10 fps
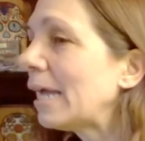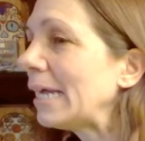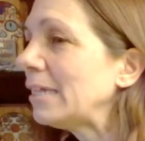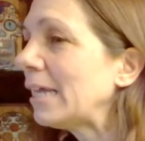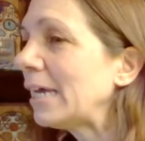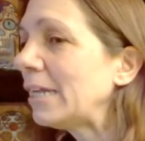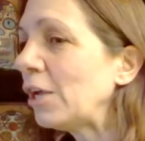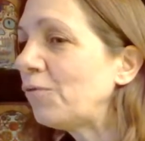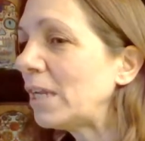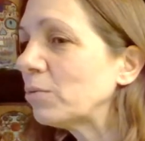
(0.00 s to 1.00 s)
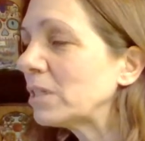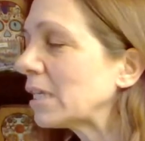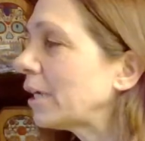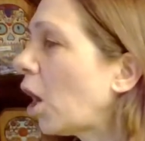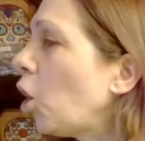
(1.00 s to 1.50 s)
And then if anyone's
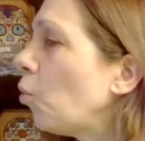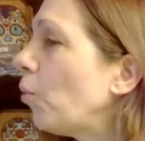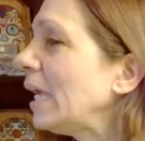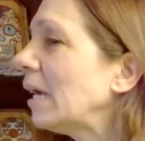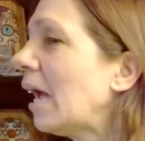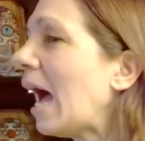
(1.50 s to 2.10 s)
like, oh, wait,